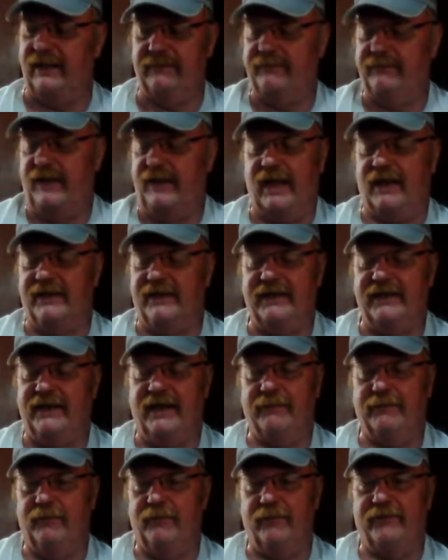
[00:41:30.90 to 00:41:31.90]
Yeah, it didn't
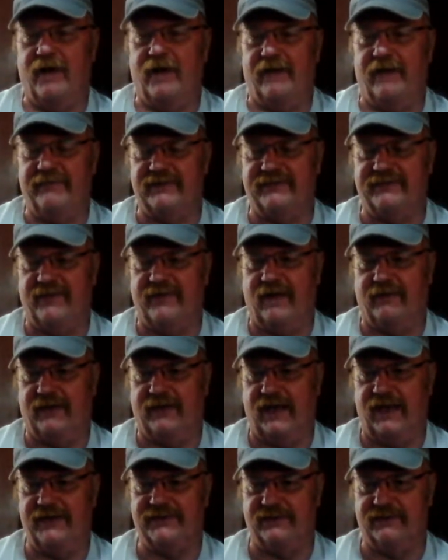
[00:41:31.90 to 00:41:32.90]
get moved off its
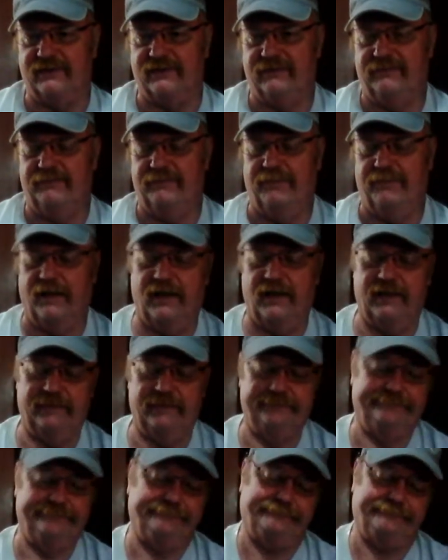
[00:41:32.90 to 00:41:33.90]
foundation, but
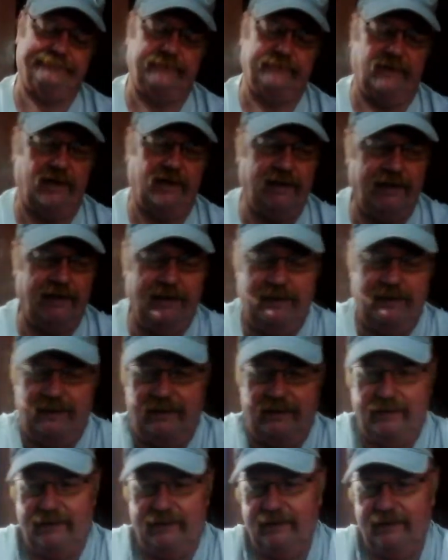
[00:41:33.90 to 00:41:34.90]

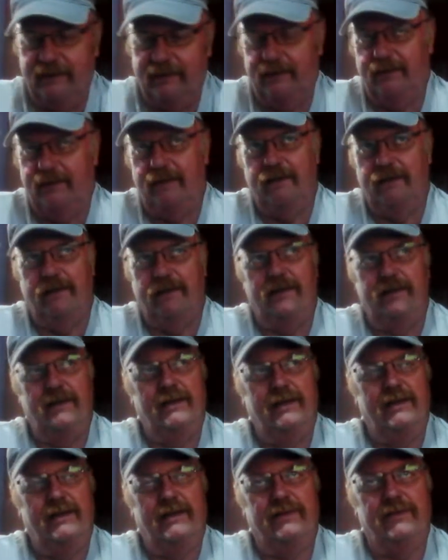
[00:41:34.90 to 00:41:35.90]

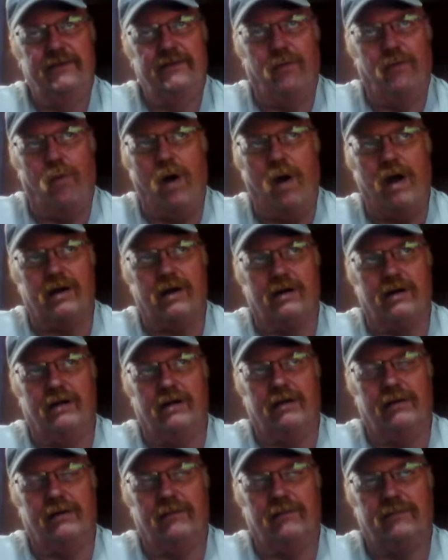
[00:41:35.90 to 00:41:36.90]
the
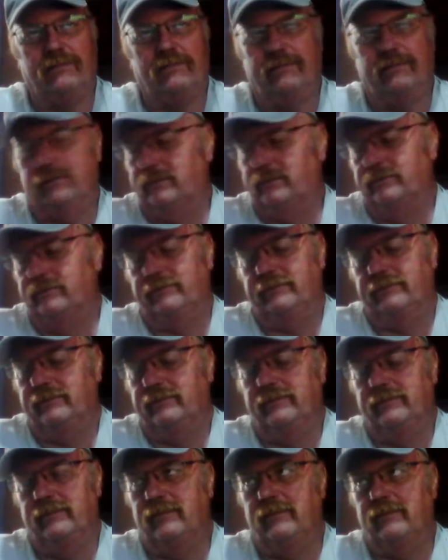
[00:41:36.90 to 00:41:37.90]
water
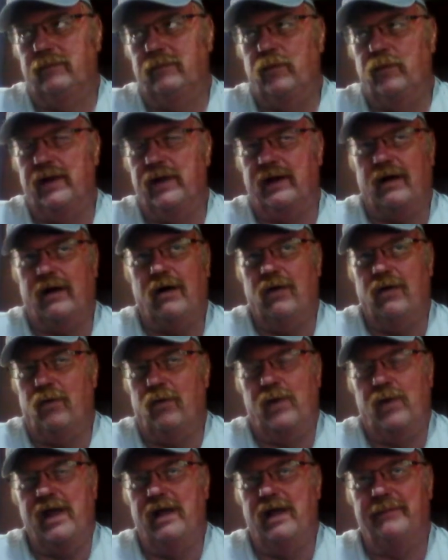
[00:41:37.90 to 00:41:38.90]
went all the
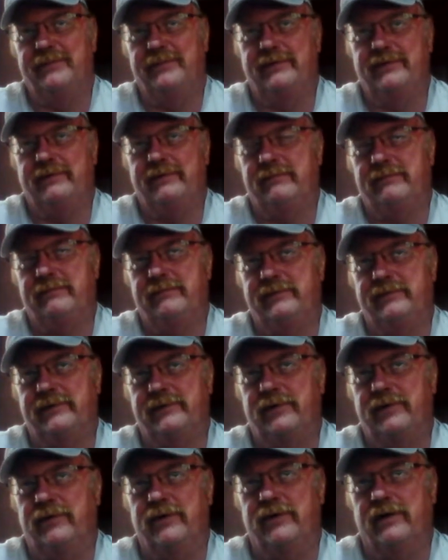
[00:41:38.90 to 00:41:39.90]
way up
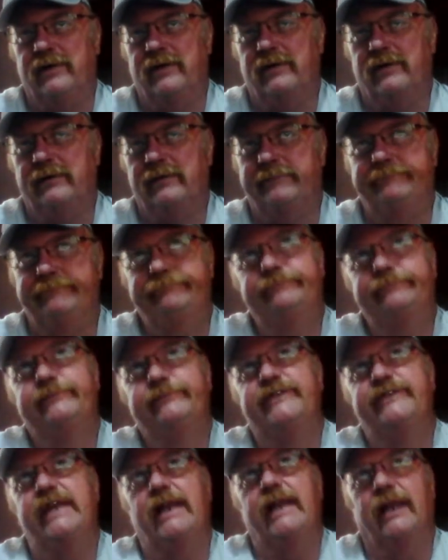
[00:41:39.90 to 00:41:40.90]
to the
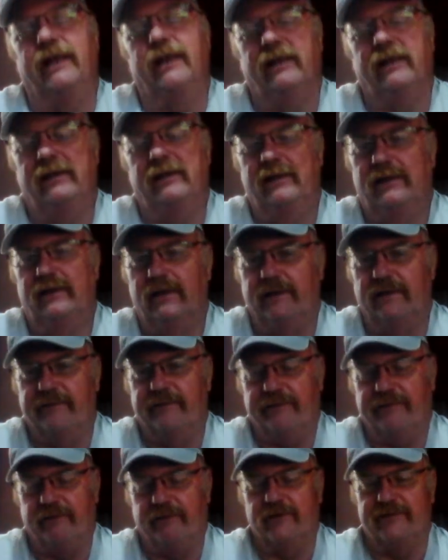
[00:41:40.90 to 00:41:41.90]
ceiling of the
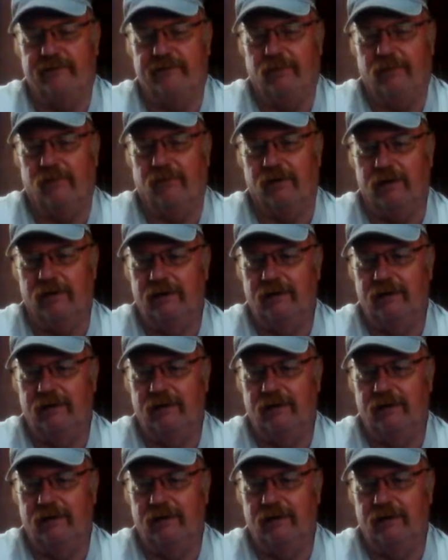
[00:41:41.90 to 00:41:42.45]
first floor.